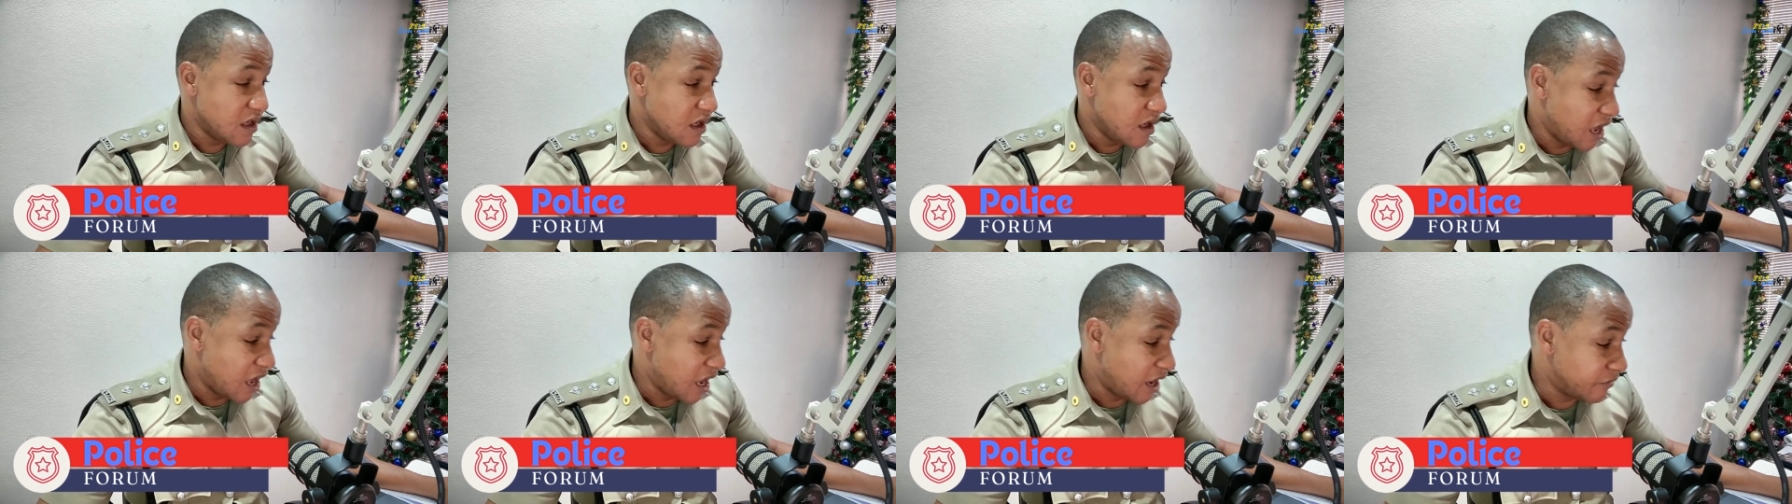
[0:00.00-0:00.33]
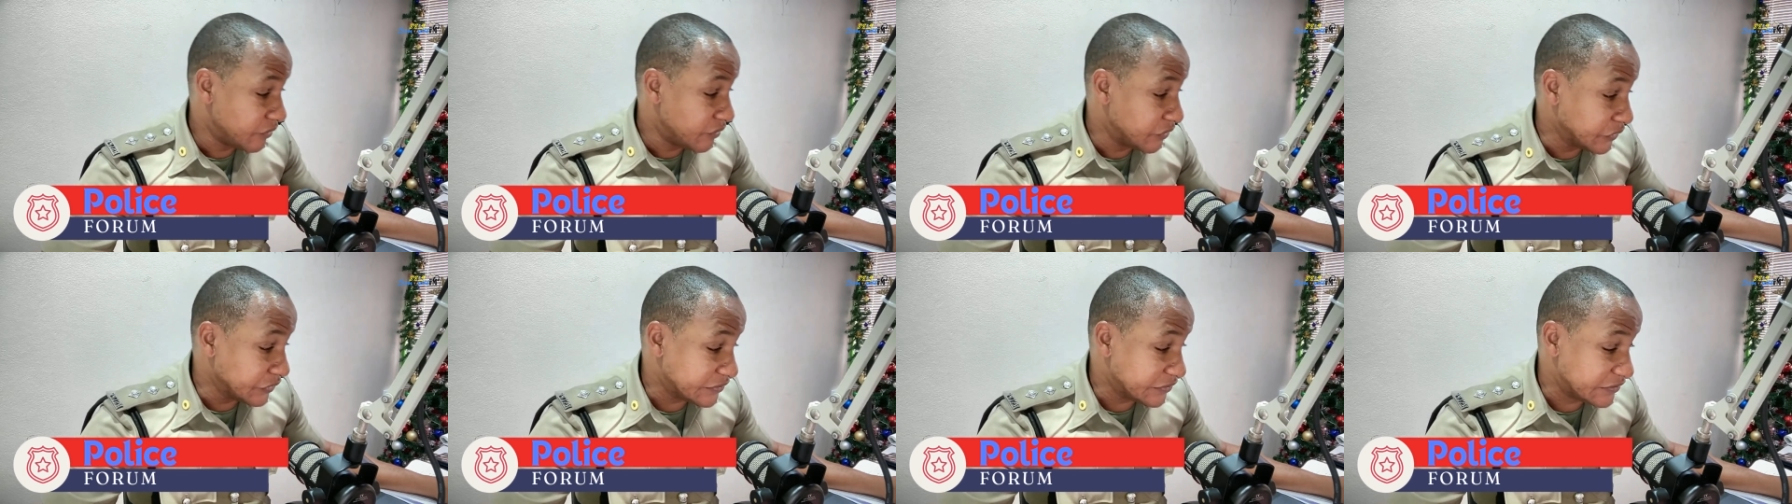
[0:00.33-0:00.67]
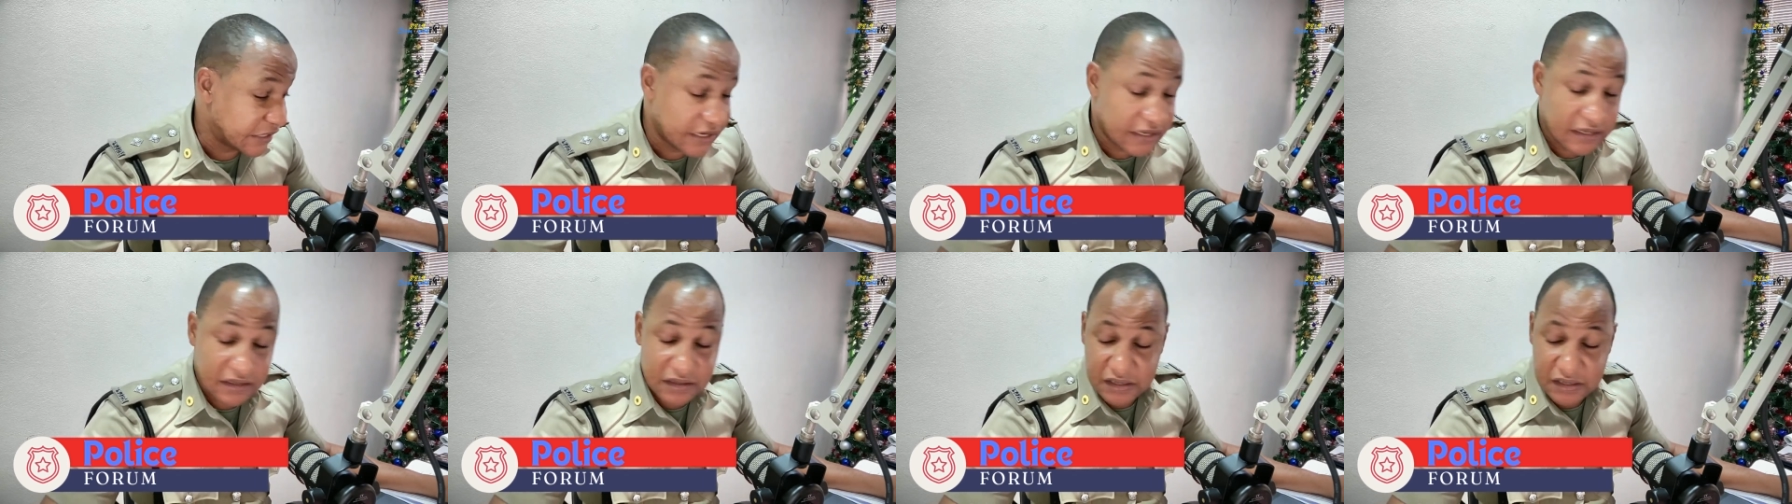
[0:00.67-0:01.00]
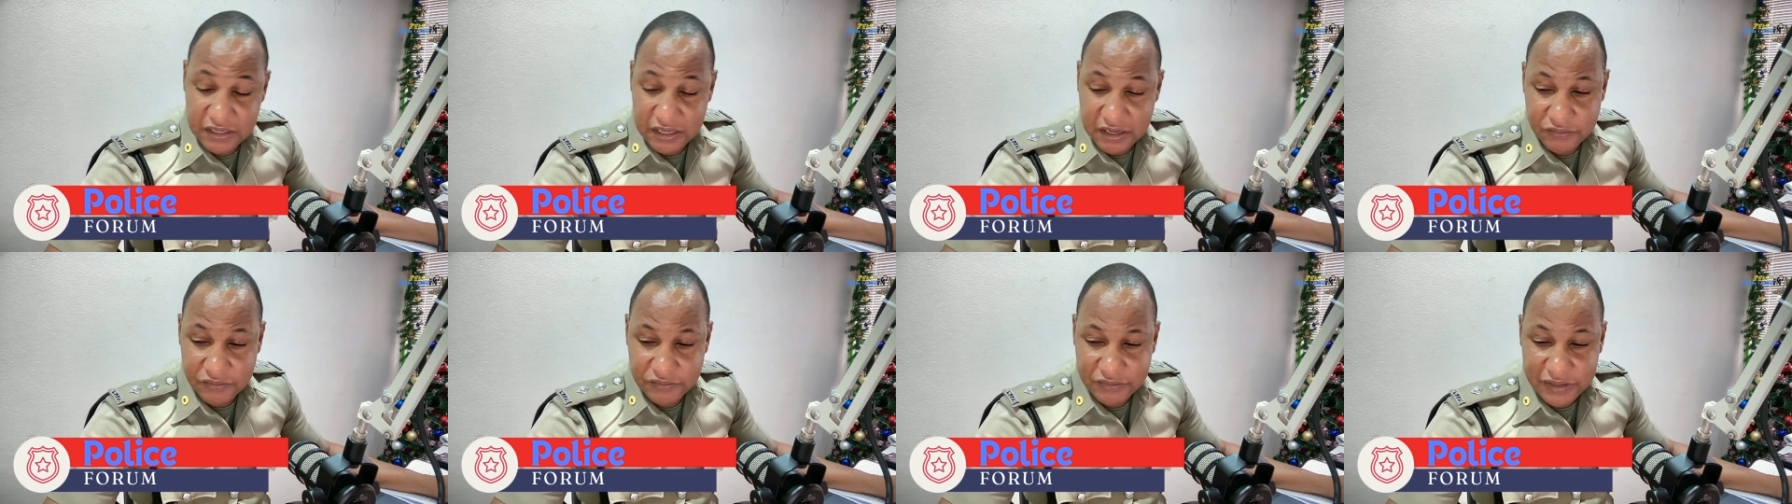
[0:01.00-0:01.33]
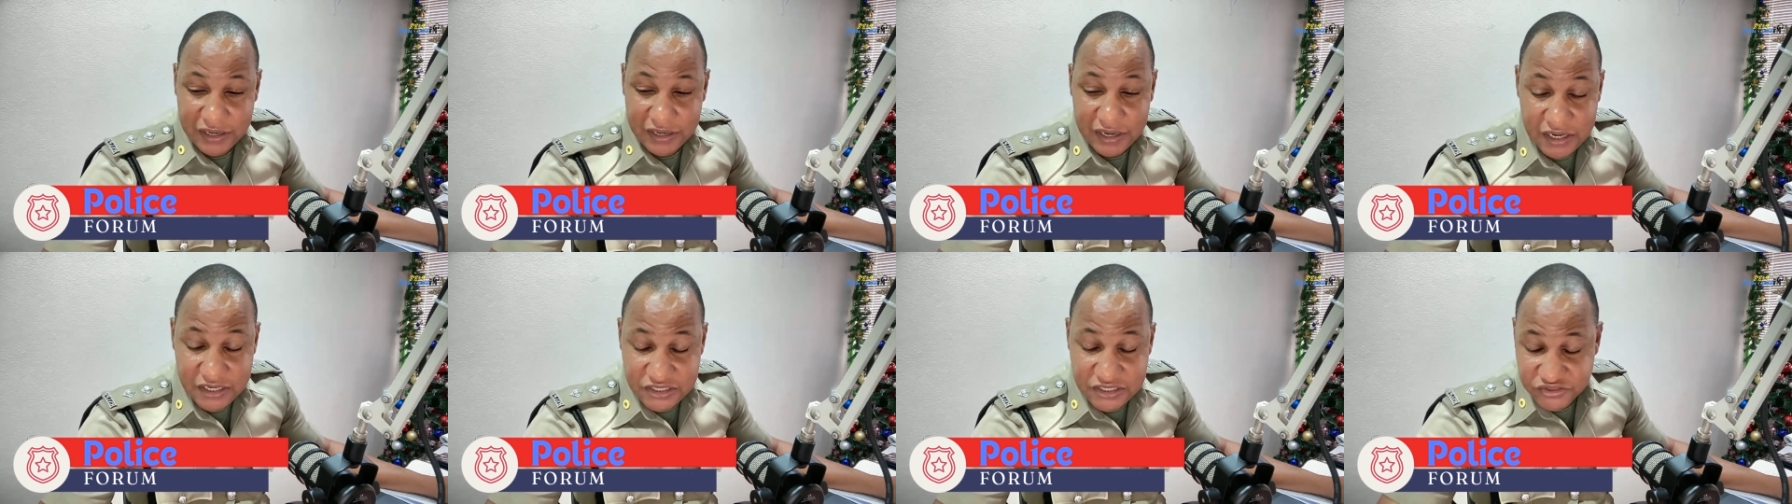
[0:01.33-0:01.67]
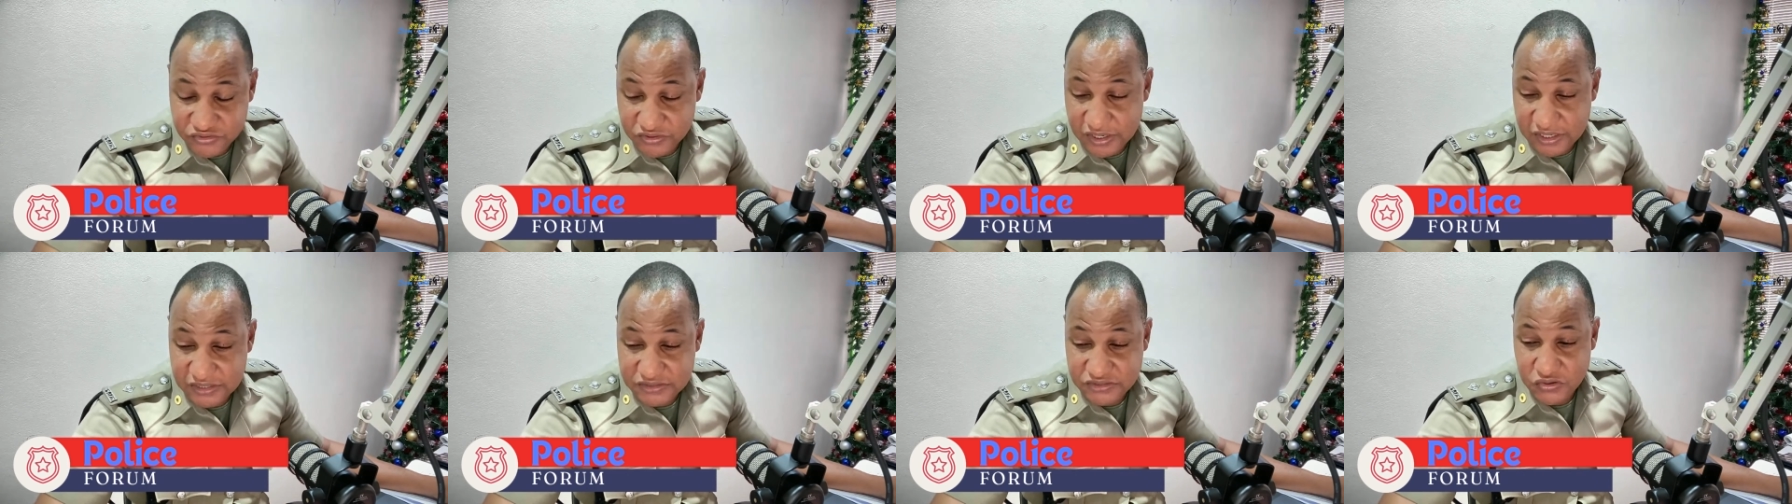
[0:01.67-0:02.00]
Our hotel and our country
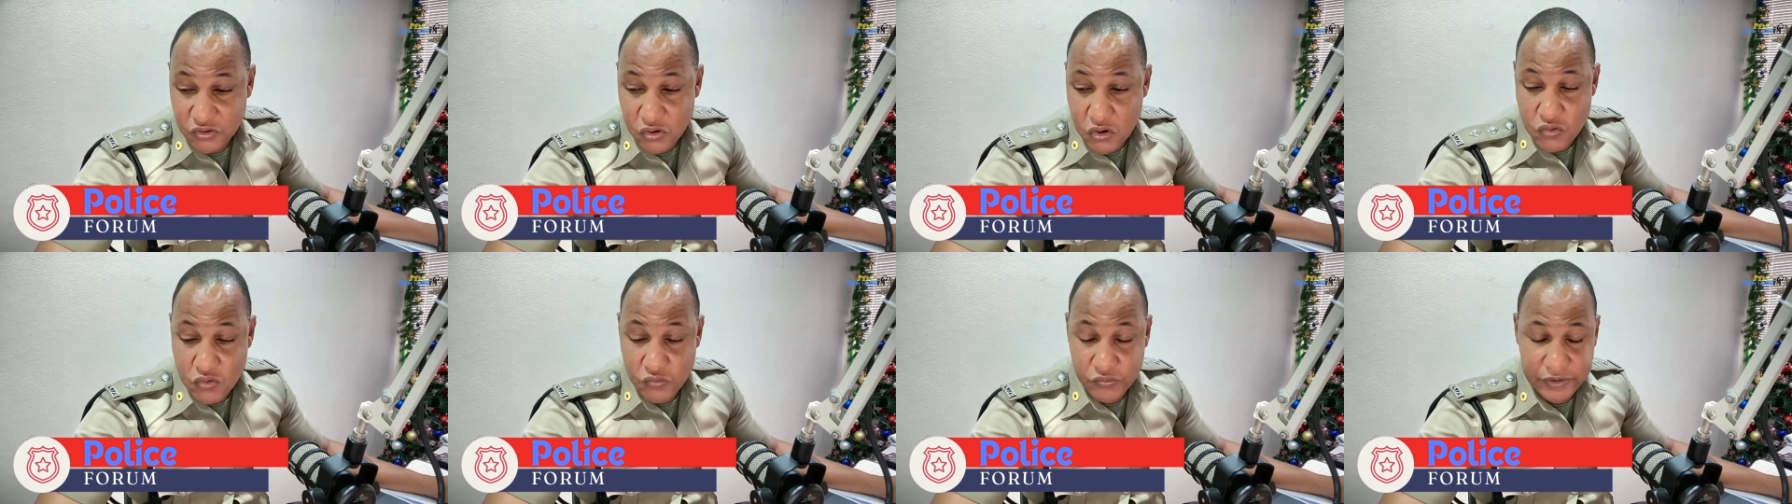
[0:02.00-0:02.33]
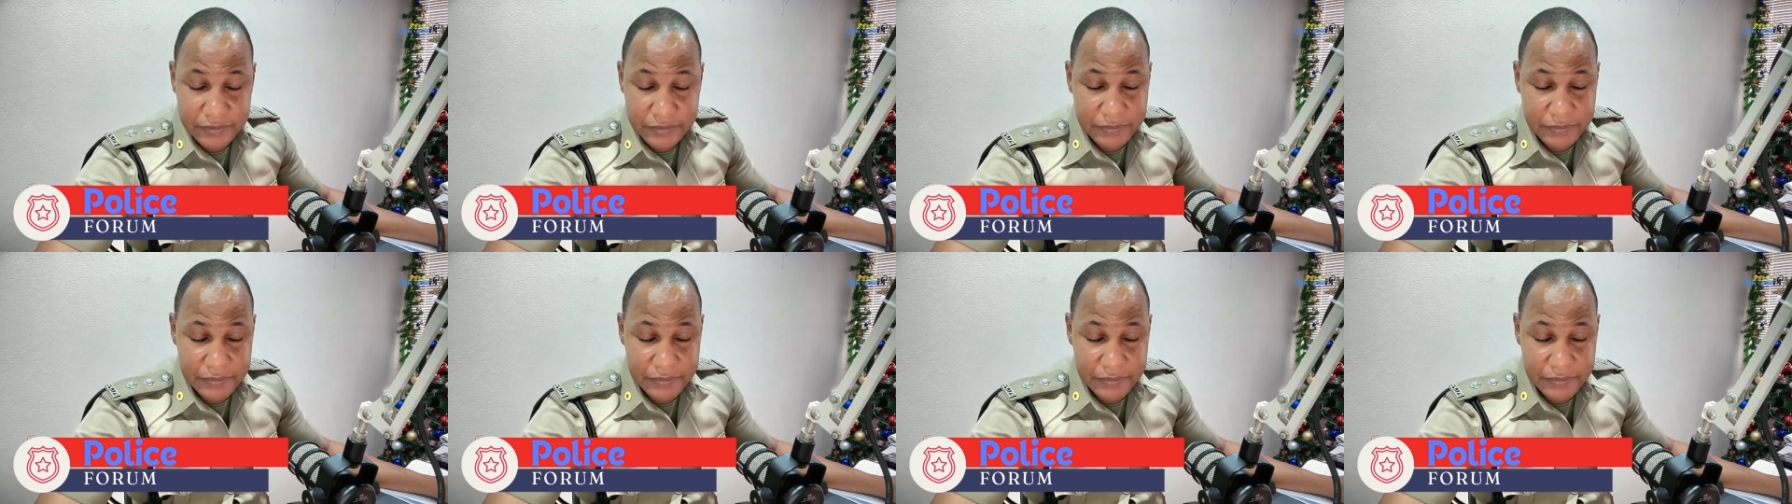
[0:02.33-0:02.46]
as a whole will